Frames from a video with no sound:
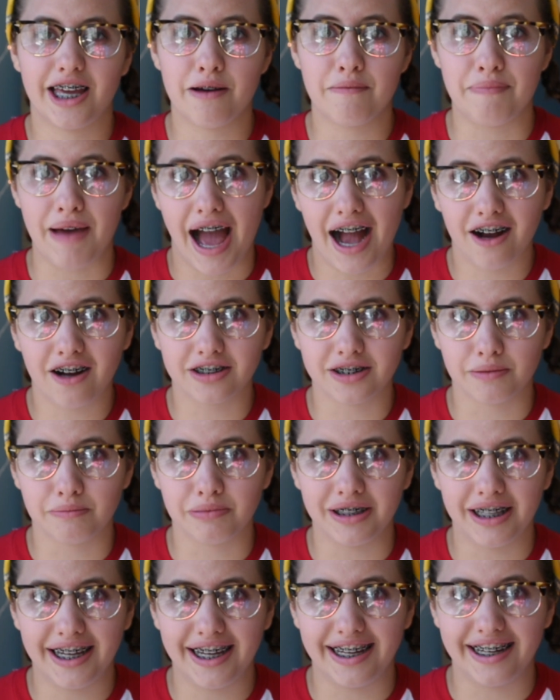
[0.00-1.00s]
get back on the
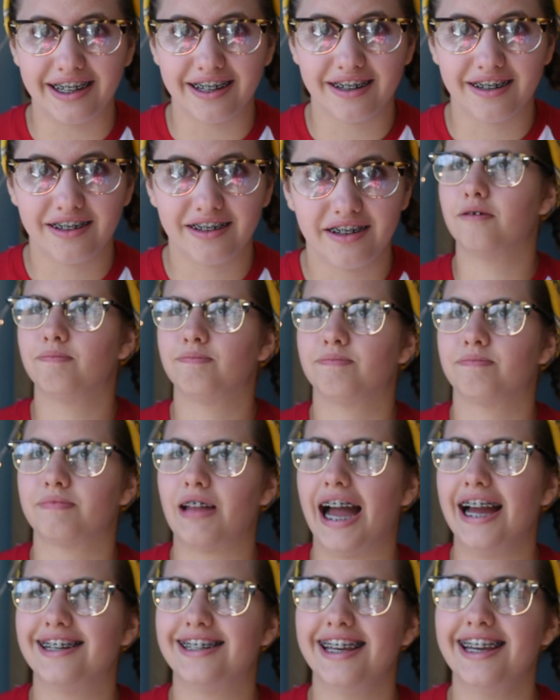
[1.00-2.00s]
plane.
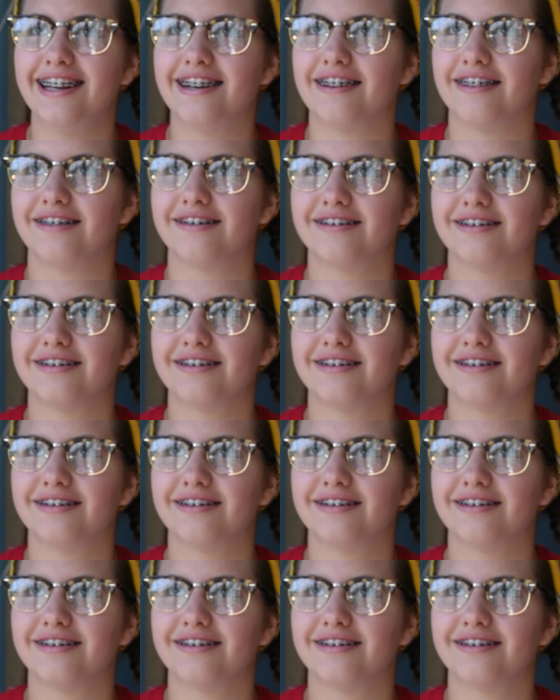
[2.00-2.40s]
I did